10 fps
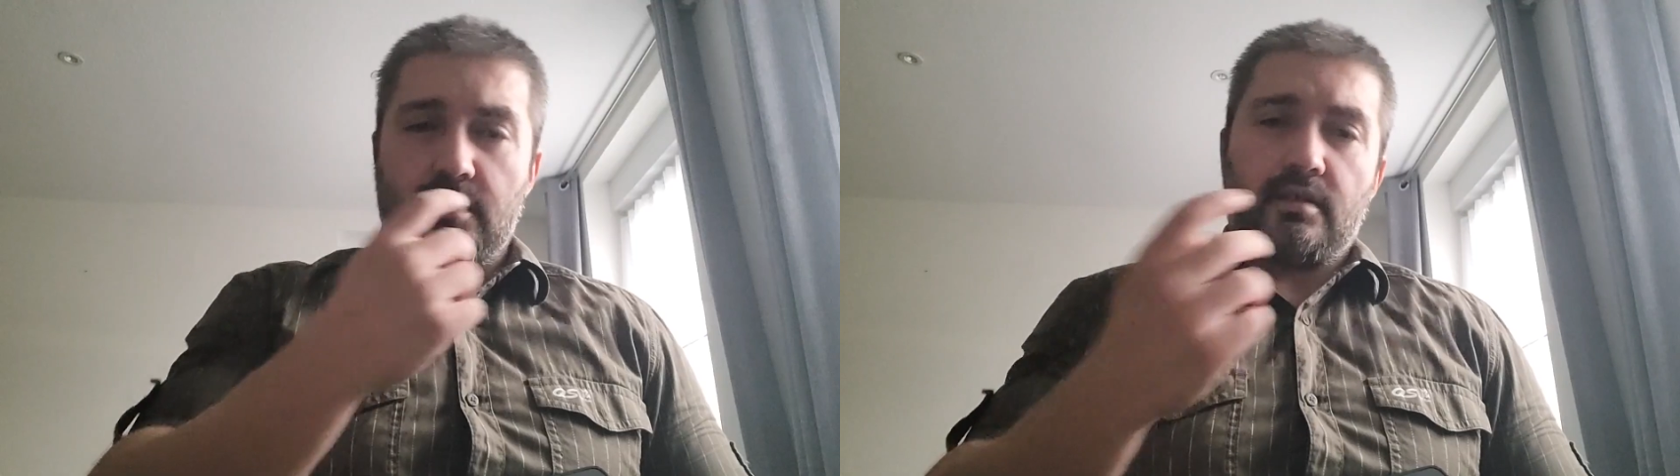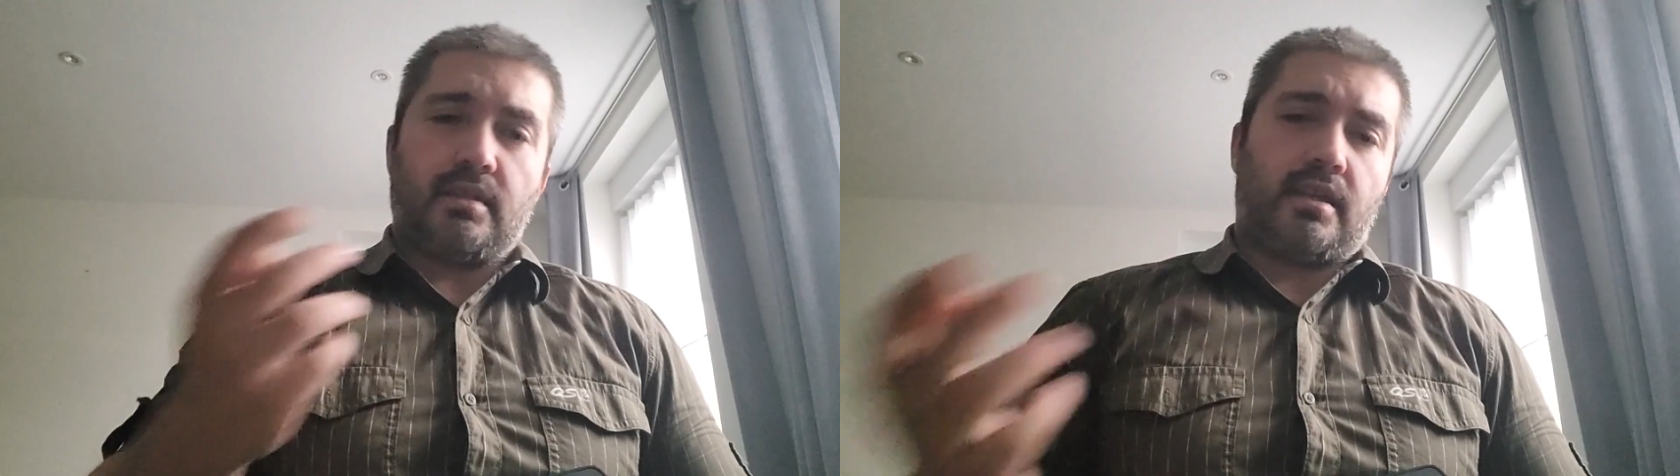
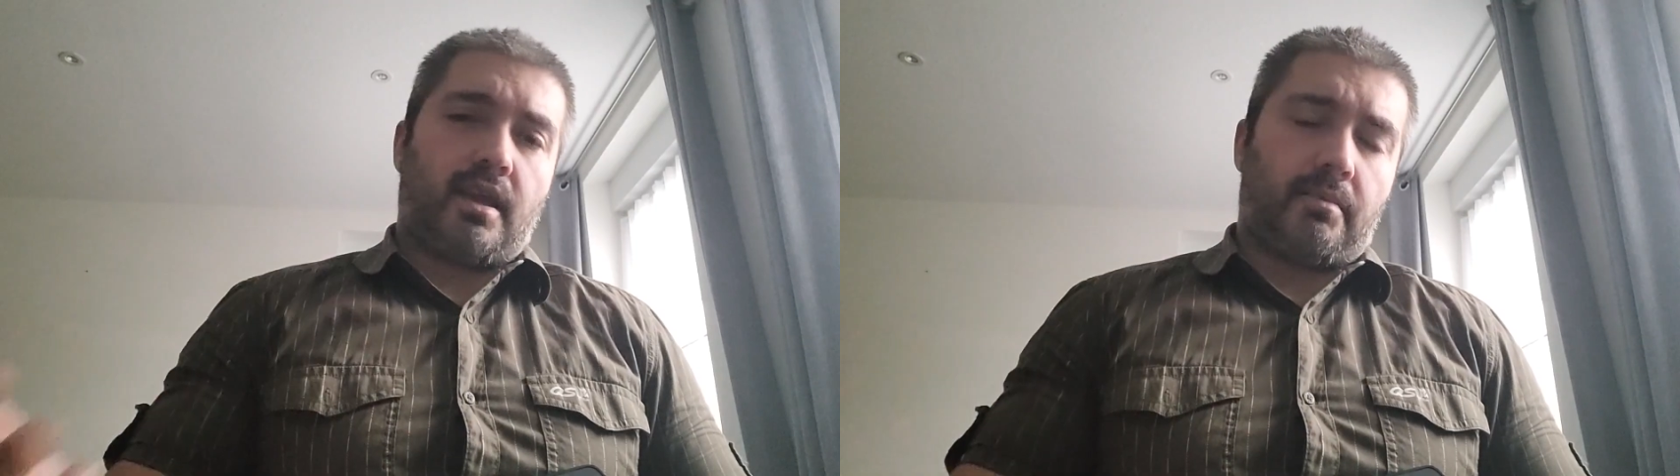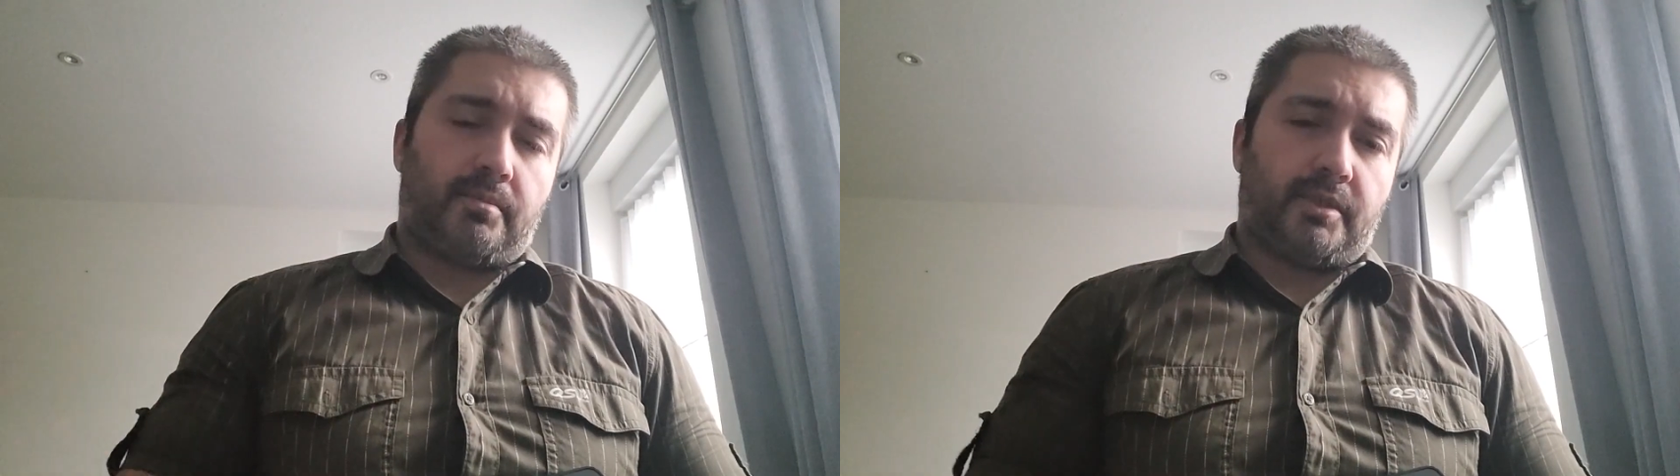the
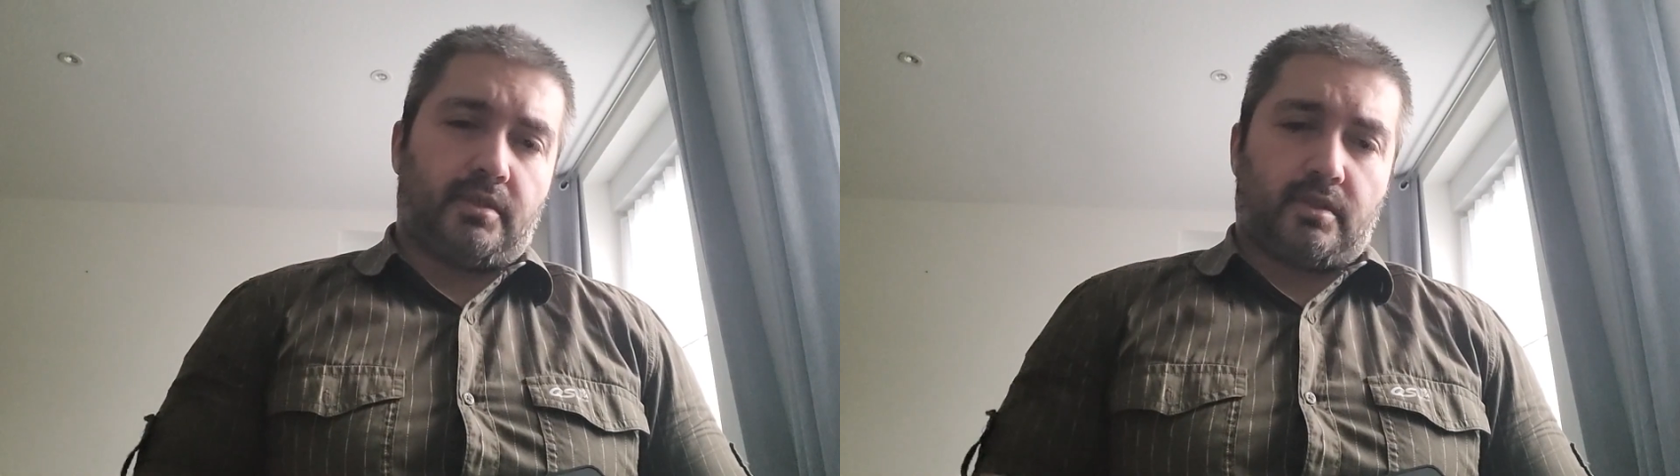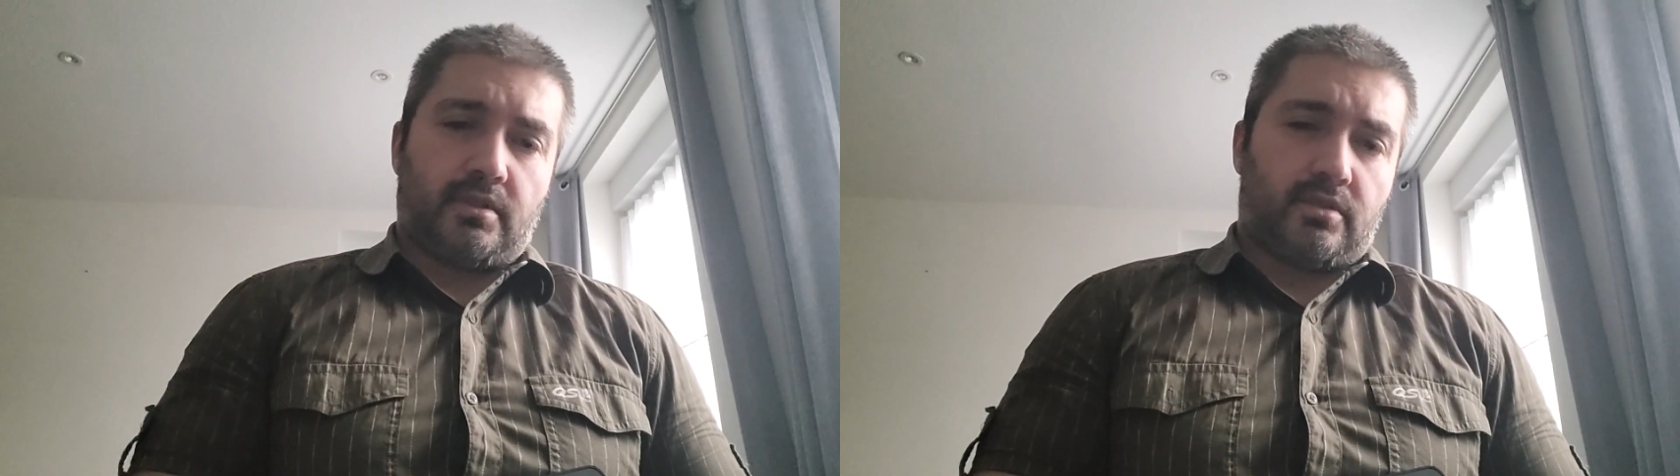
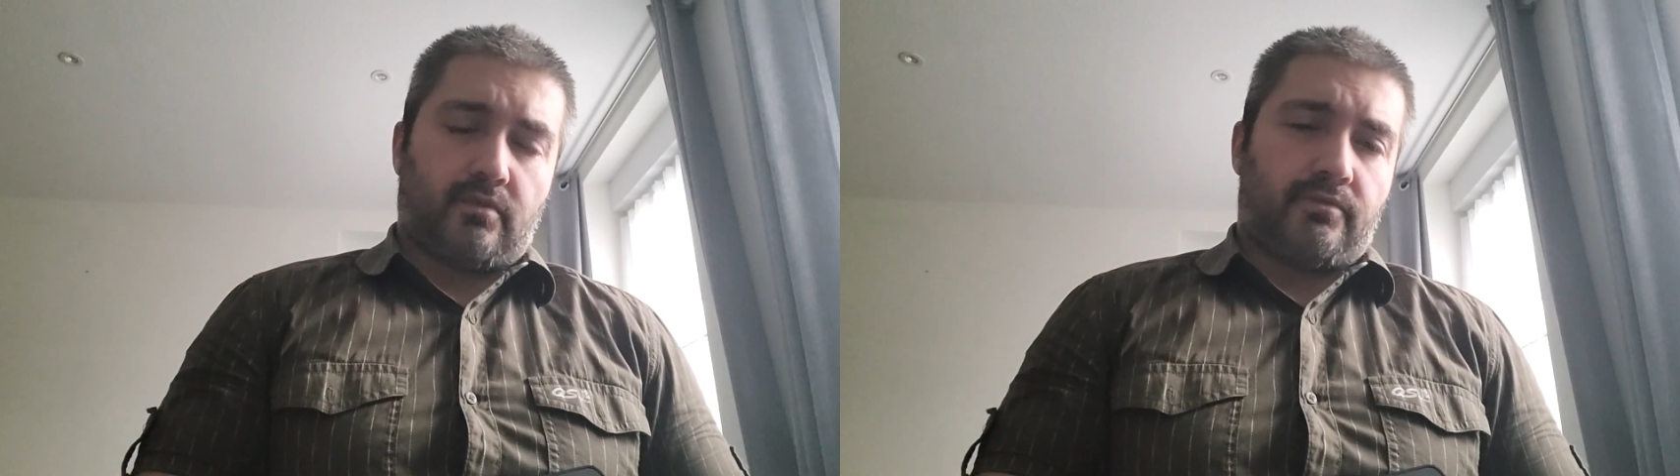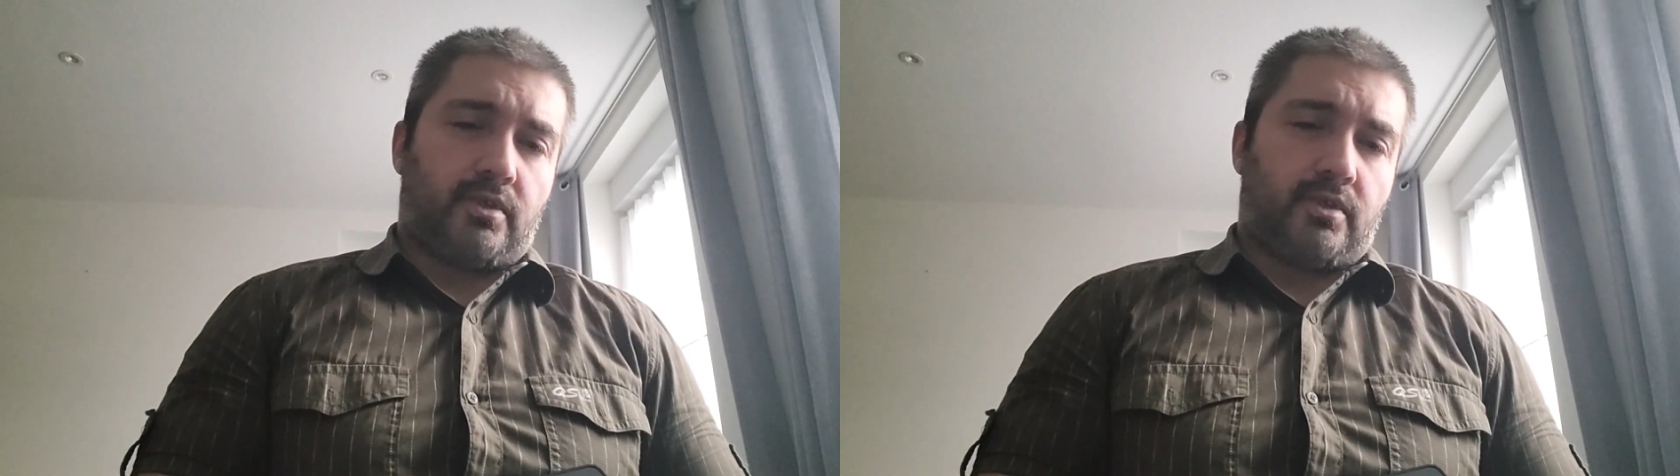capabilities of